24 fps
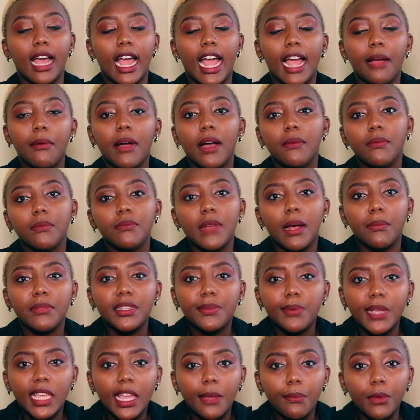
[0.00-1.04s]
I'm, I'm,
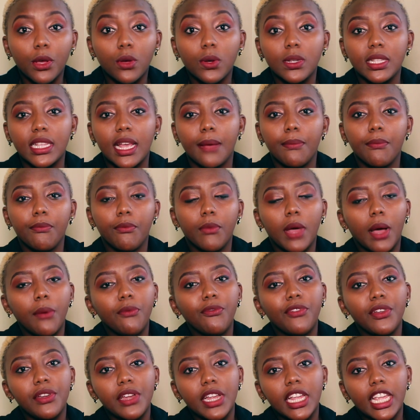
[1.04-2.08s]
speaking because I'm,
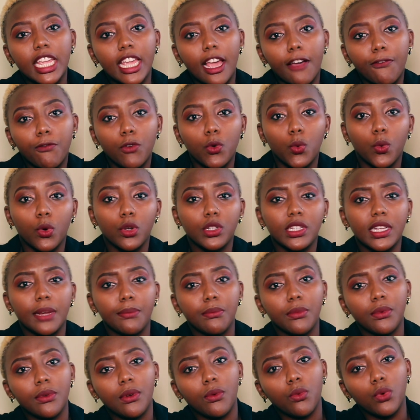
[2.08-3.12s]
I'm very careful what
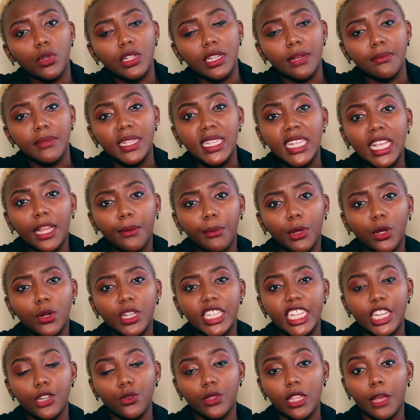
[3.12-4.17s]
I'm what I'm saying
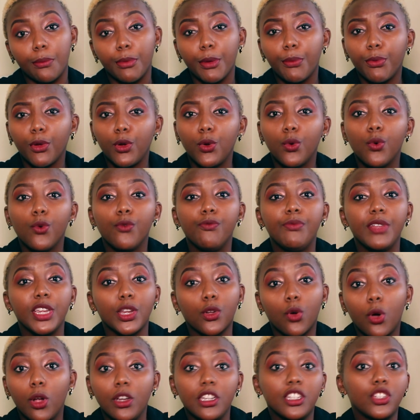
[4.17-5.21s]
because I know that people who've been
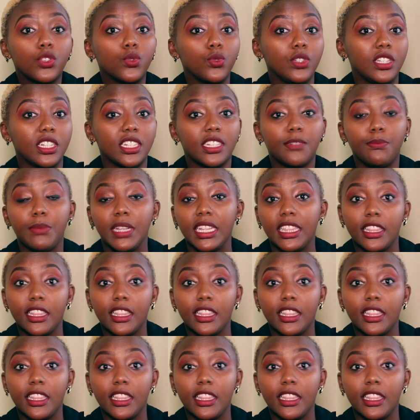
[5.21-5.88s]
called to just be